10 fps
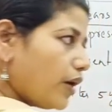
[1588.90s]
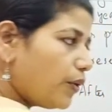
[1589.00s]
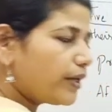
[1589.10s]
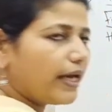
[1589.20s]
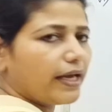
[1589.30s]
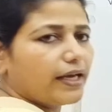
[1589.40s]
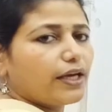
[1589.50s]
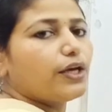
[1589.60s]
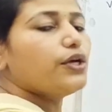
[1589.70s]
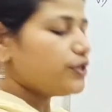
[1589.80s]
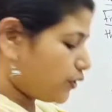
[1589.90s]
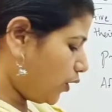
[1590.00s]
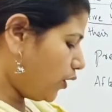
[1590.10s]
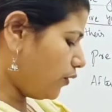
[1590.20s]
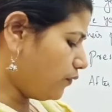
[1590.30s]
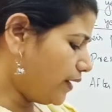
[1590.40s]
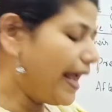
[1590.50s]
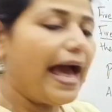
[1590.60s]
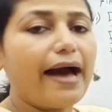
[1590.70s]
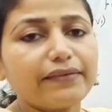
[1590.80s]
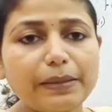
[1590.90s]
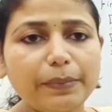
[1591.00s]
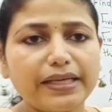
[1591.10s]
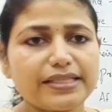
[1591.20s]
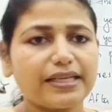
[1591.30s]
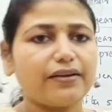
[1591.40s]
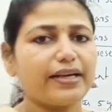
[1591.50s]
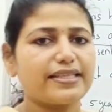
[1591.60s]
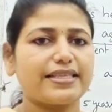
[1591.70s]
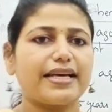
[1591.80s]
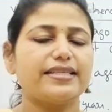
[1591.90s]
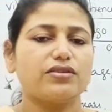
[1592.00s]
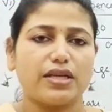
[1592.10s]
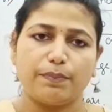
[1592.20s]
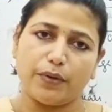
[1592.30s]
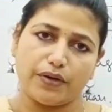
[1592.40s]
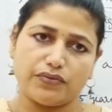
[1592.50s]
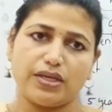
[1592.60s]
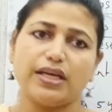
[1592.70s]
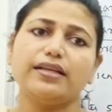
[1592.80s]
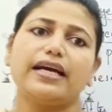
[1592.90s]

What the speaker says: Okay. So, we have completed our exercise 3.3.